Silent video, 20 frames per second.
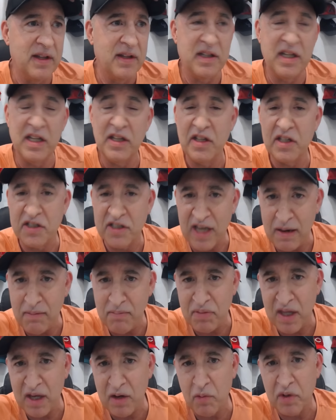Did the same
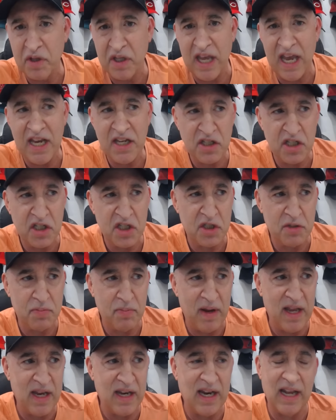thing with Casey
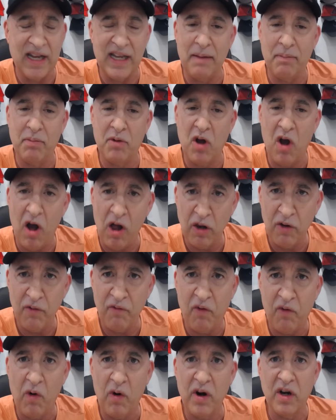Schmidt, and I kept calling
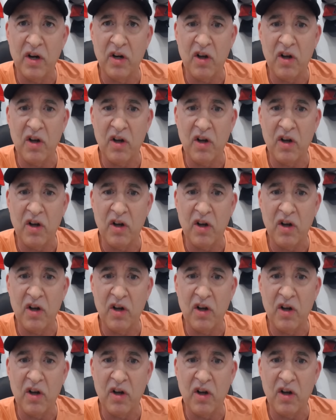for it.